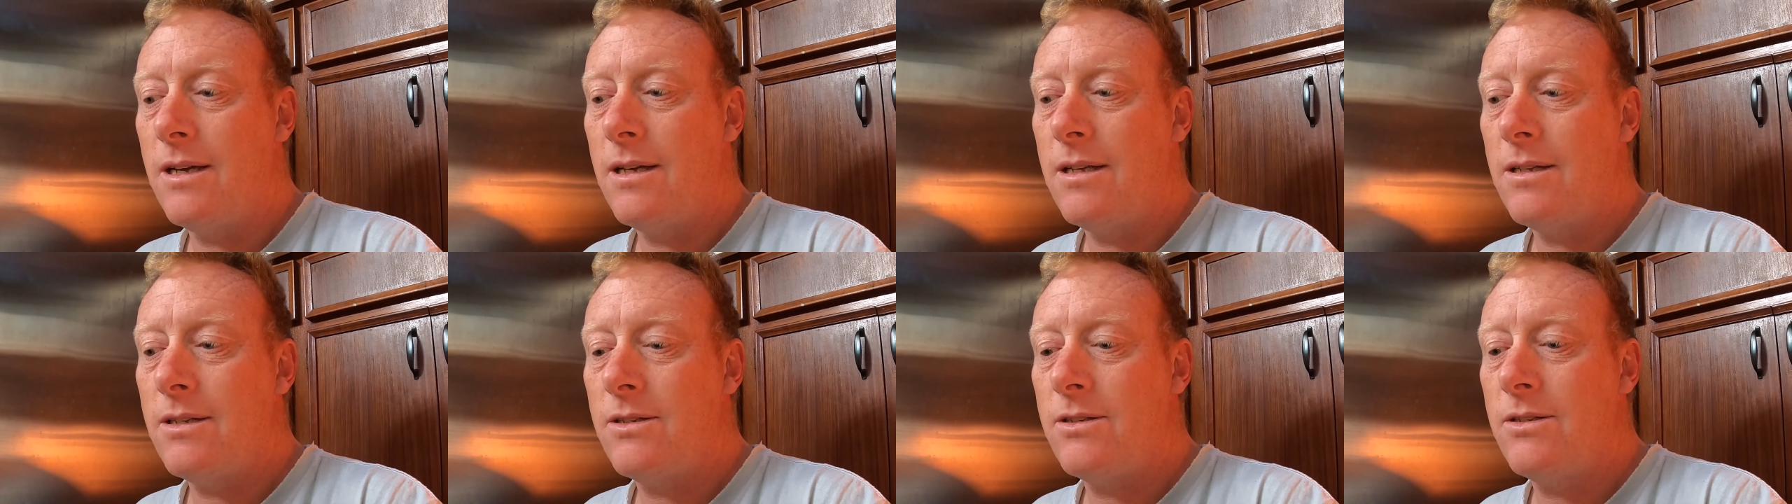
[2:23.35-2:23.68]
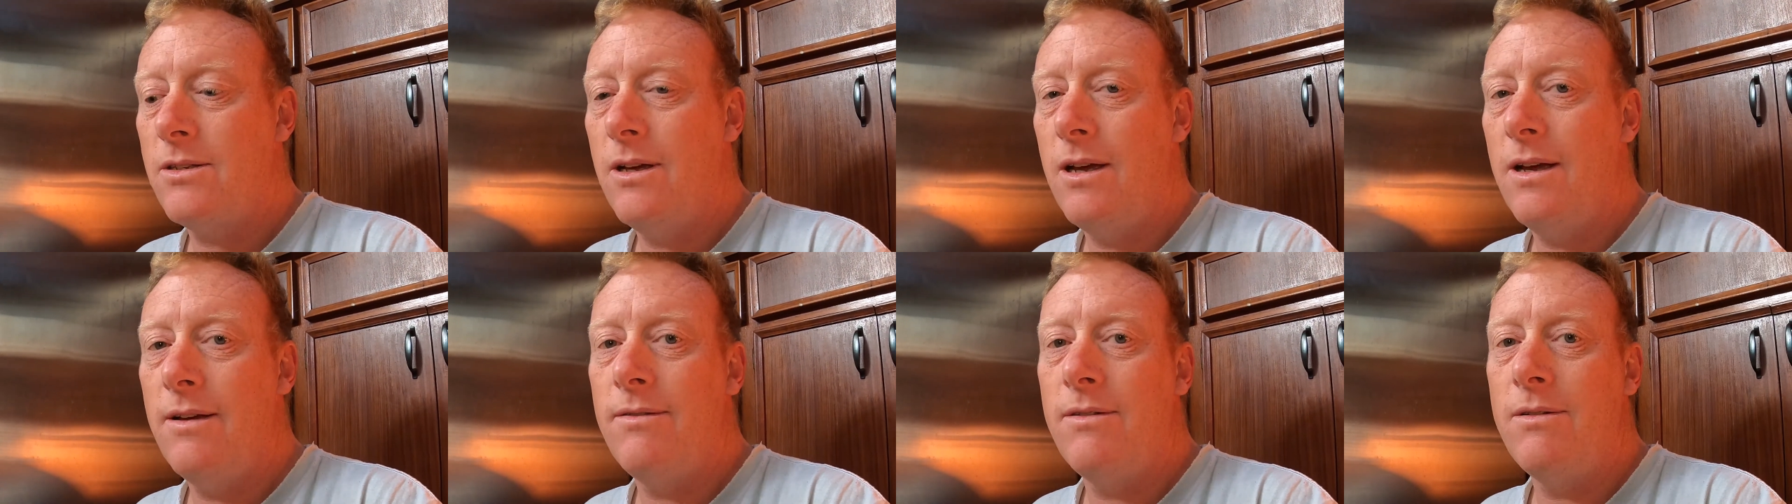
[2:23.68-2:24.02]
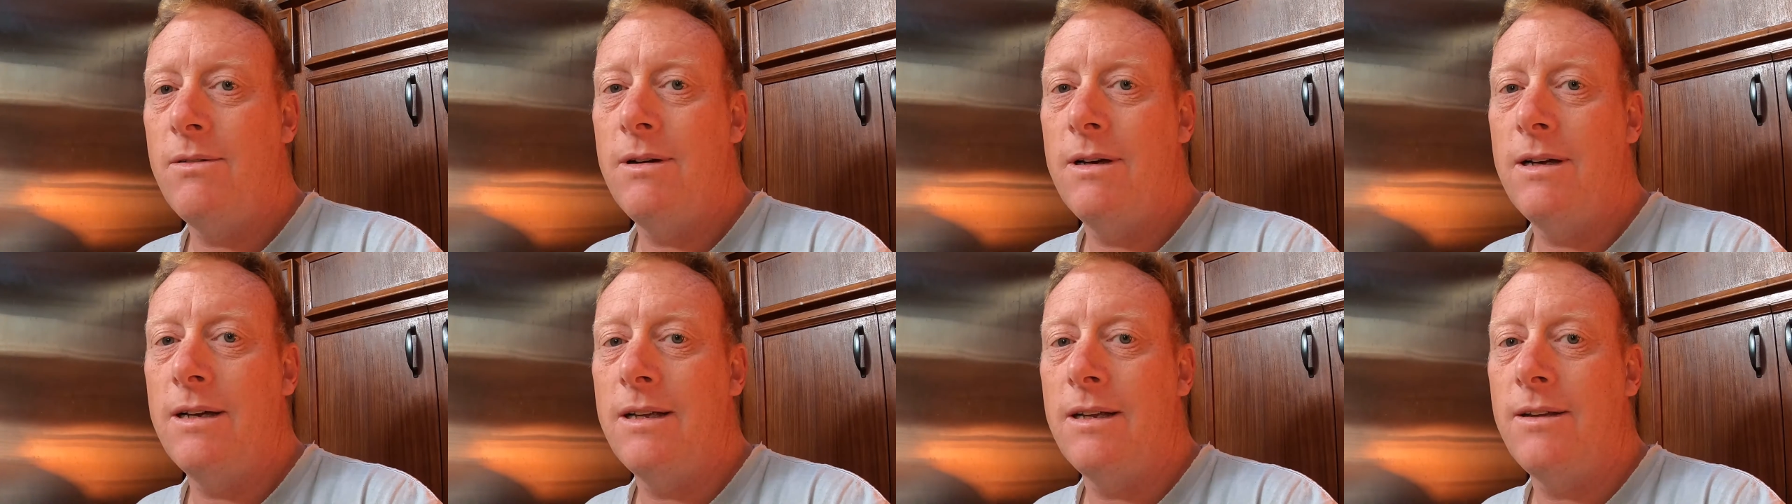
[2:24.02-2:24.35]
soot
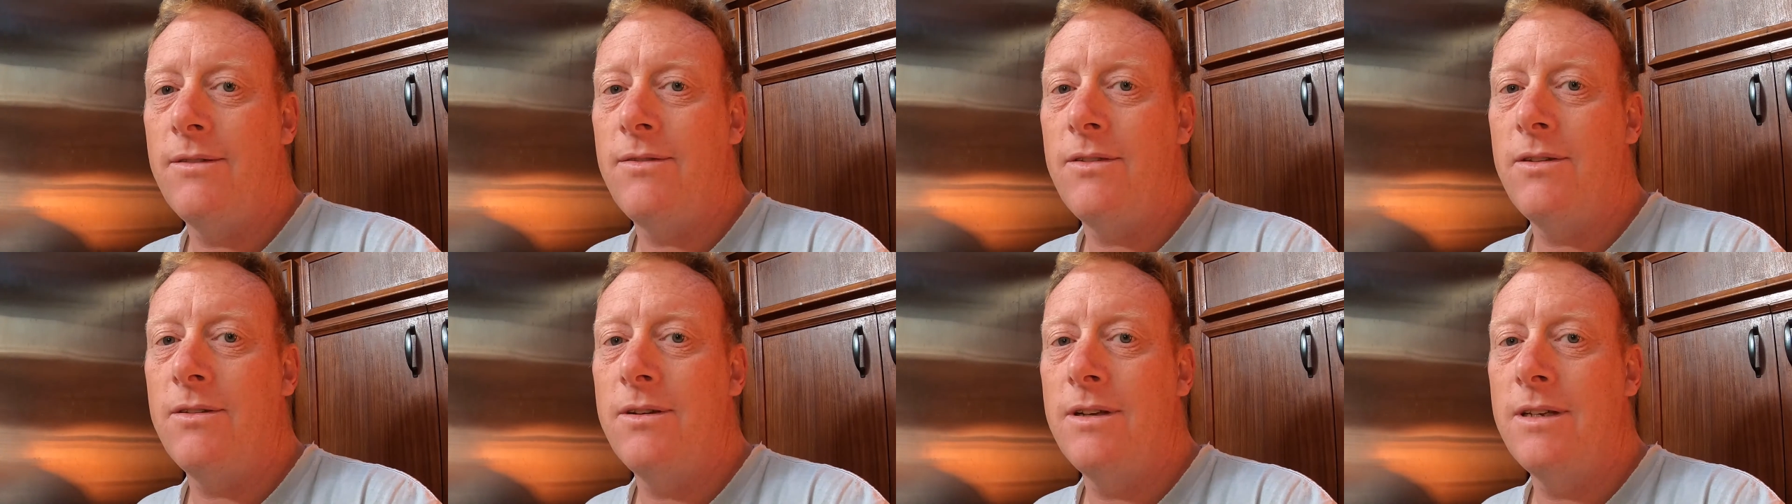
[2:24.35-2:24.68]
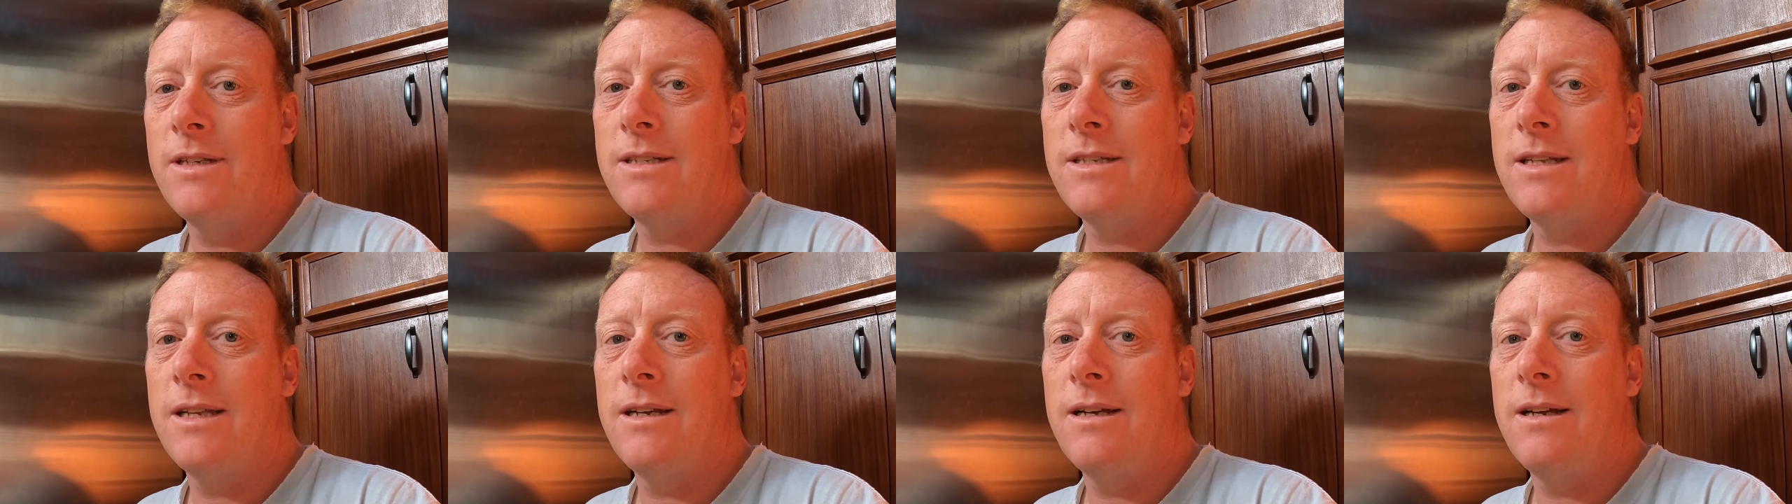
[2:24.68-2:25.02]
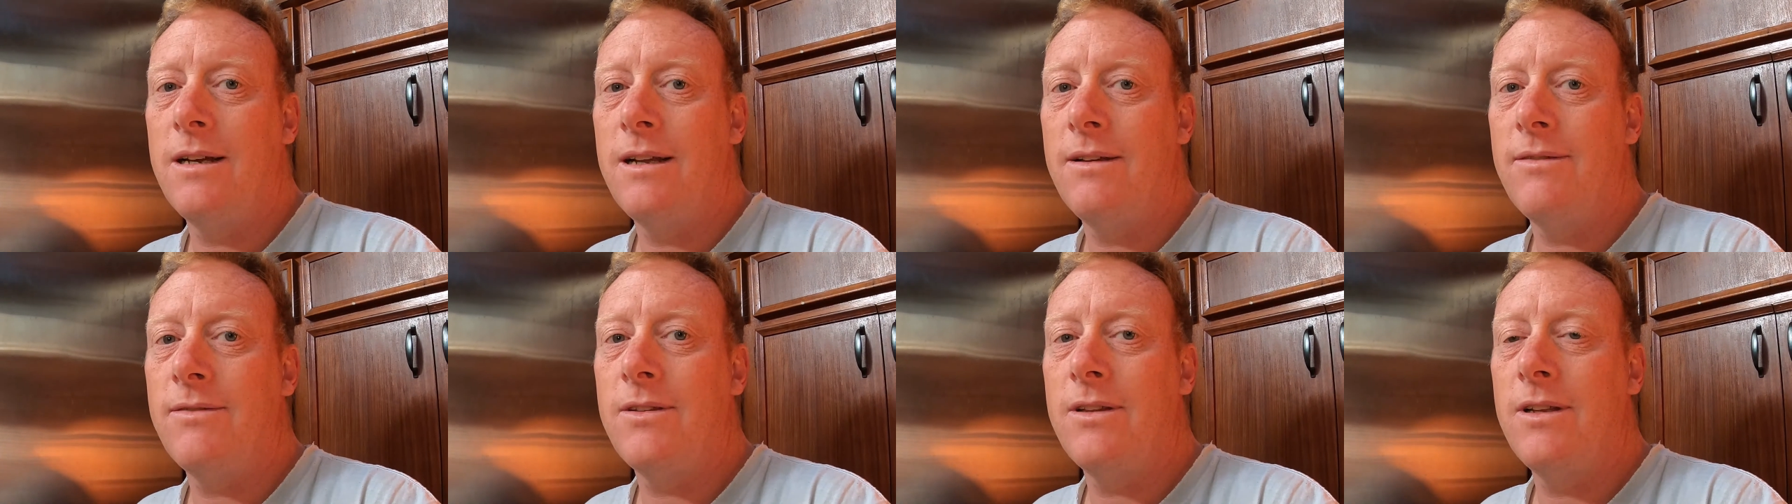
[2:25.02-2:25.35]
everywhere, and if there is, then
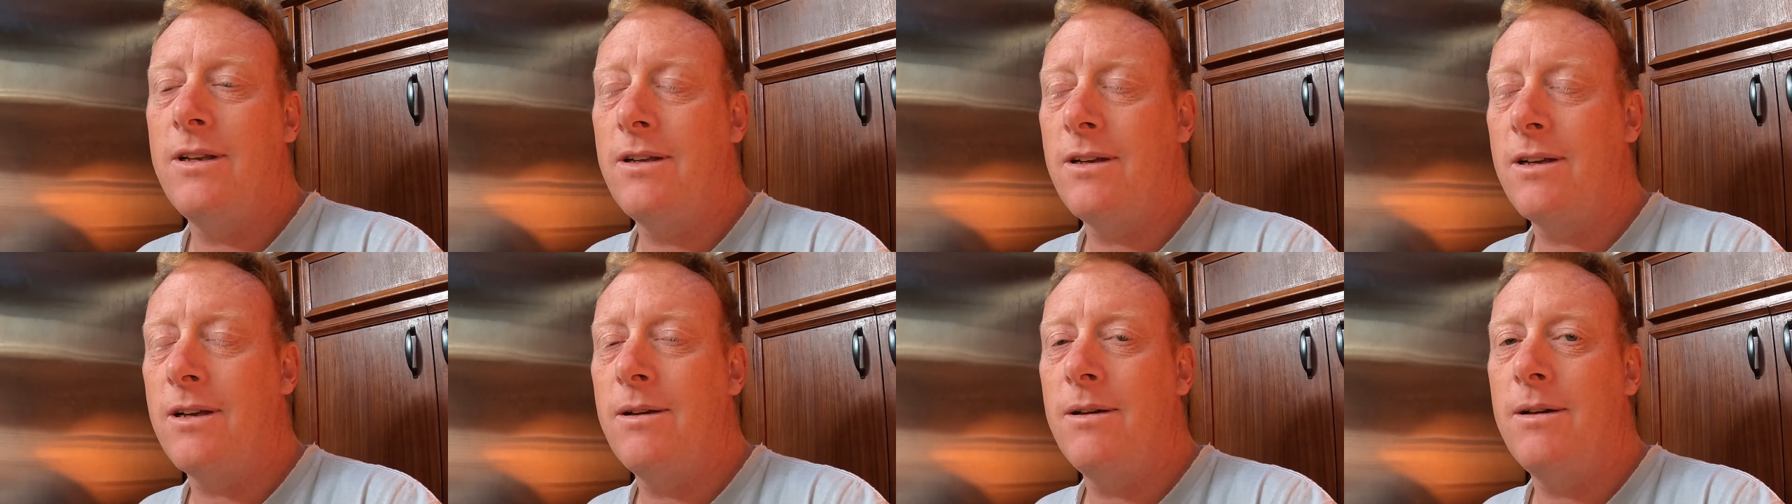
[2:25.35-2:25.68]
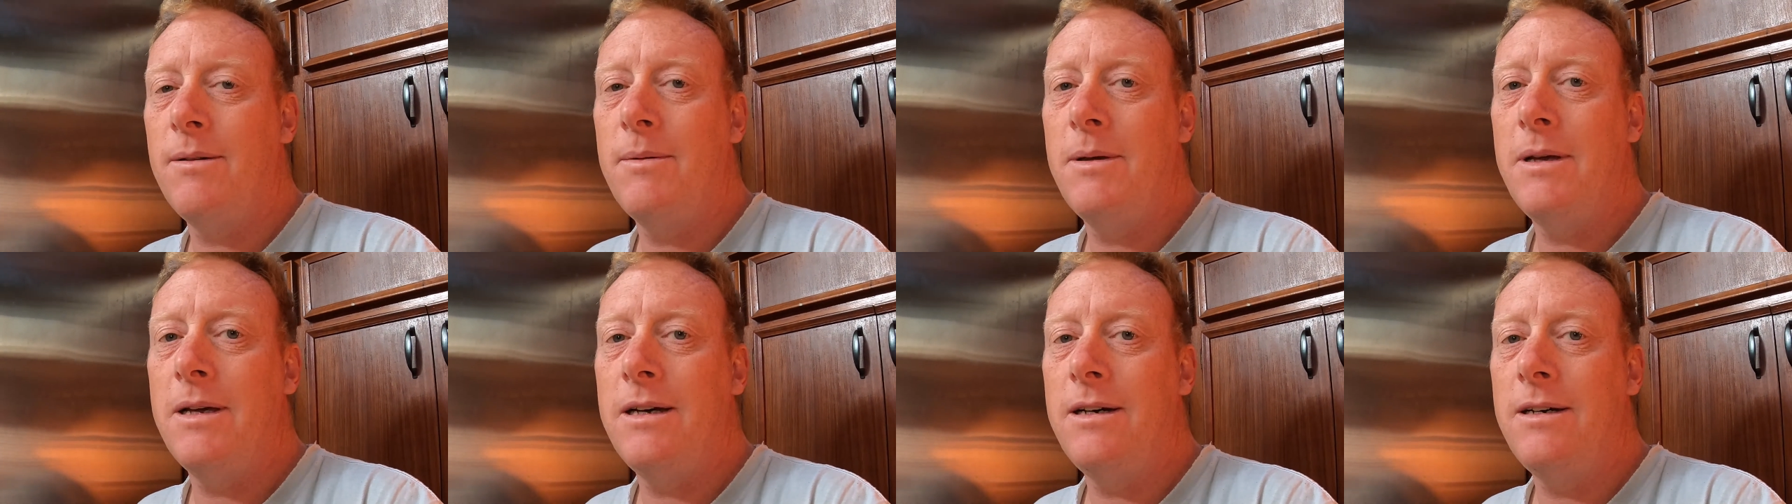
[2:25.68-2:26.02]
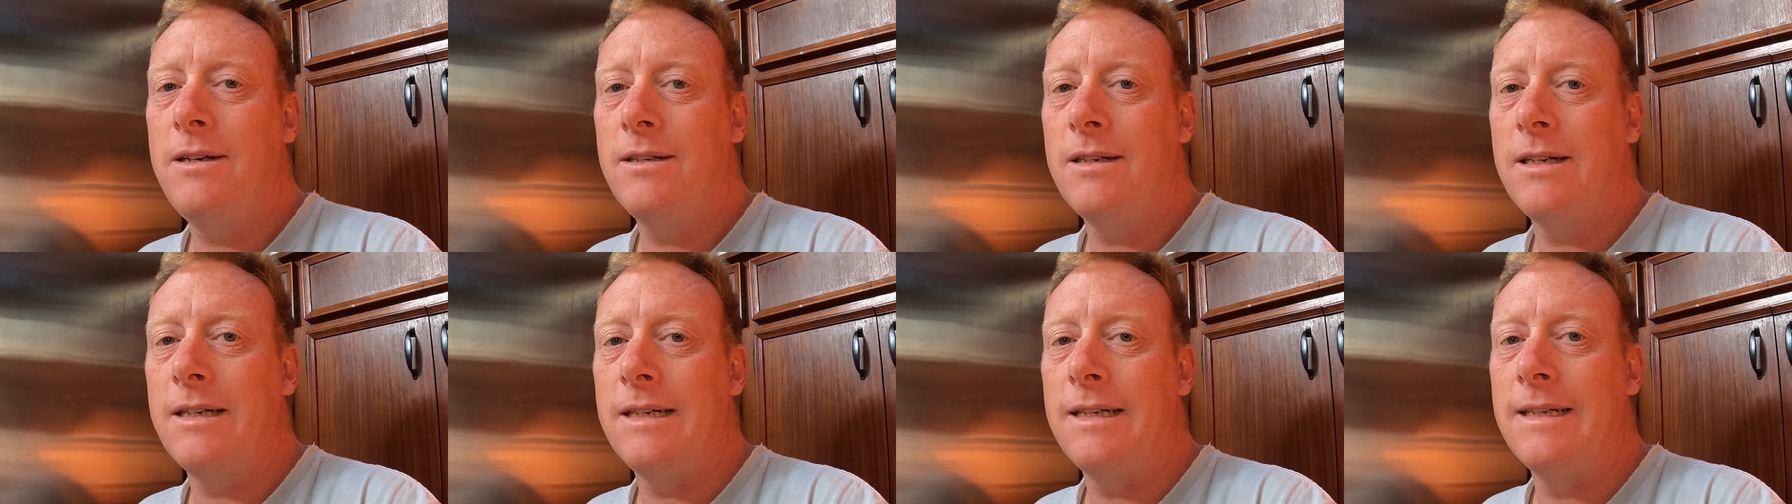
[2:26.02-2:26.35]
I'll have to look a bit
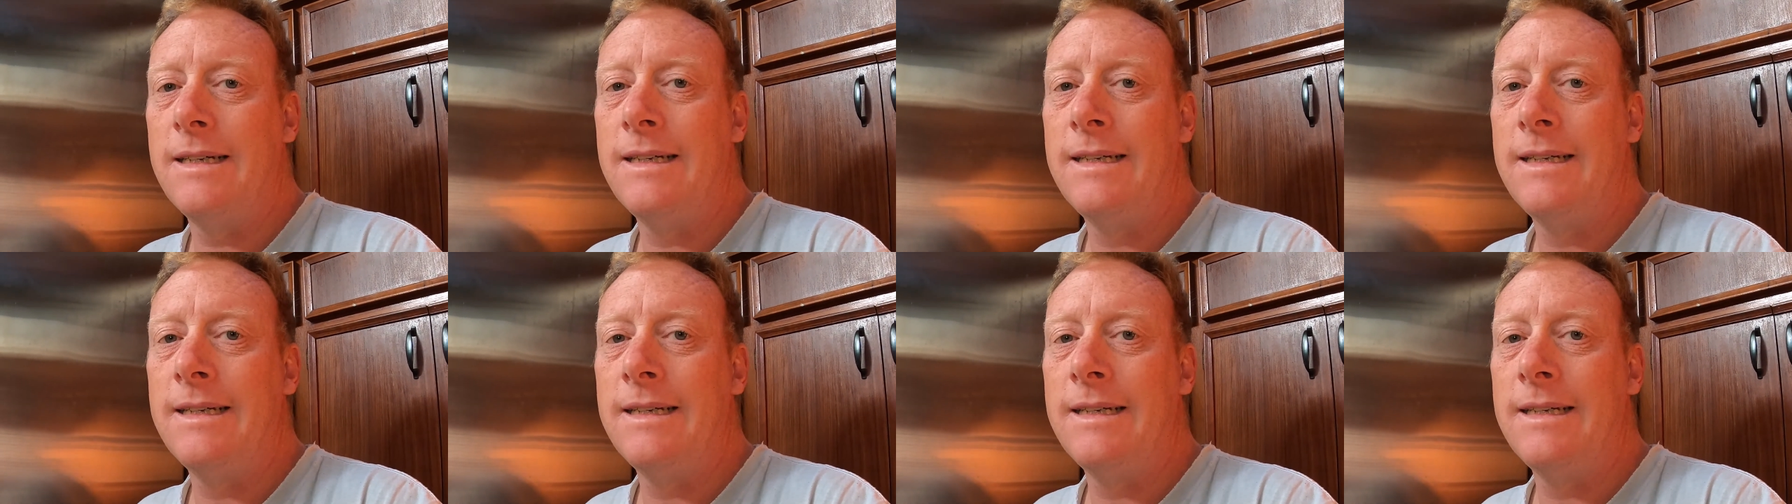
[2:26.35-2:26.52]
harder.